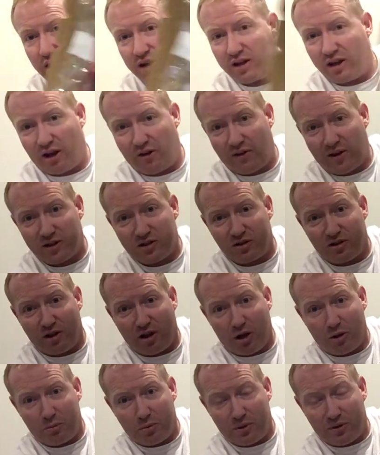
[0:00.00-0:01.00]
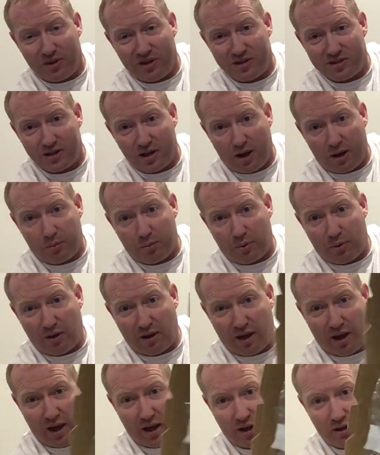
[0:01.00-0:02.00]
Now I've actually opened this up
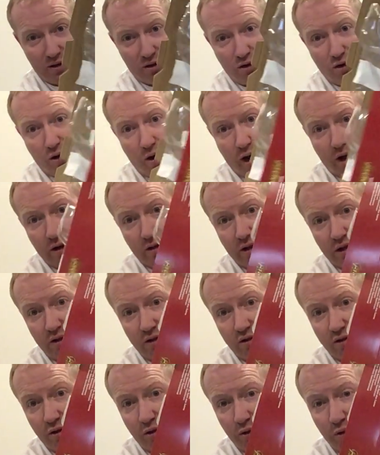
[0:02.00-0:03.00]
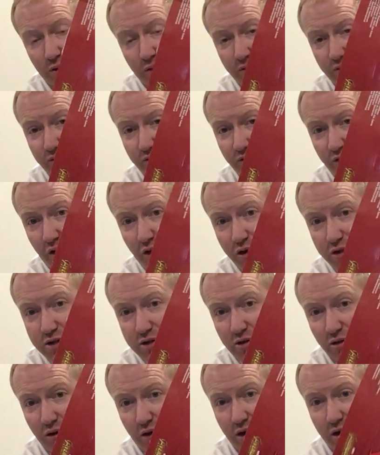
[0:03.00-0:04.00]
and cracked into the first
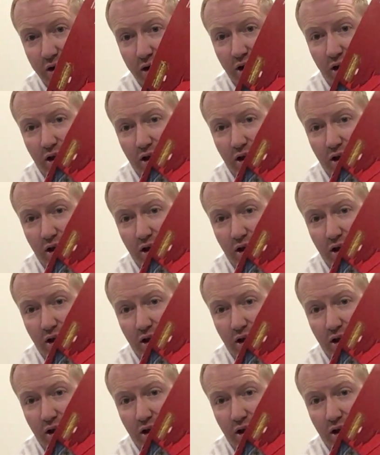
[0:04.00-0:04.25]
lot